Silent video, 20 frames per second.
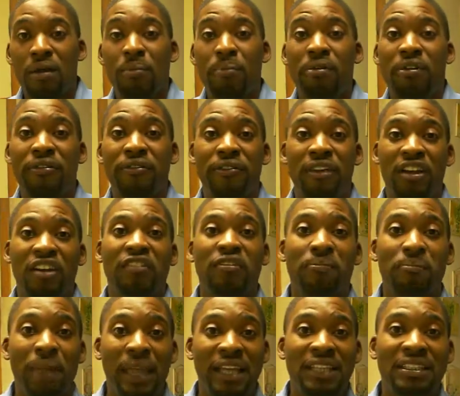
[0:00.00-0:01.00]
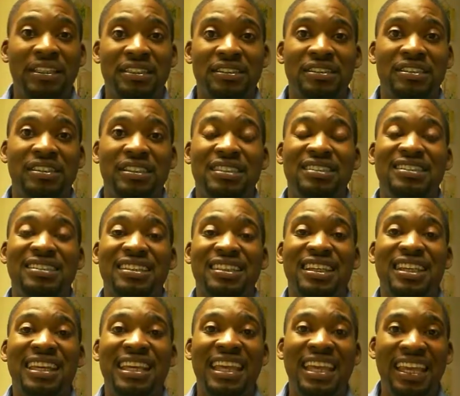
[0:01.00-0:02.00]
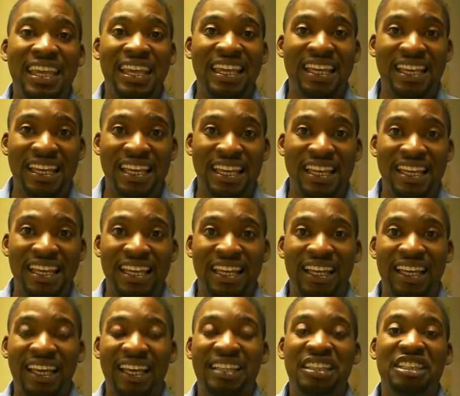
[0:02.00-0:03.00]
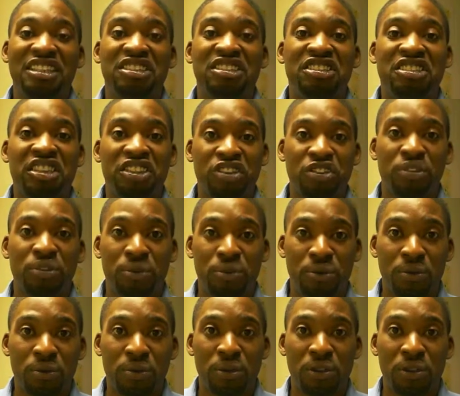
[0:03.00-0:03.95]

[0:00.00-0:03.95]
preventive maintenance is a key and essential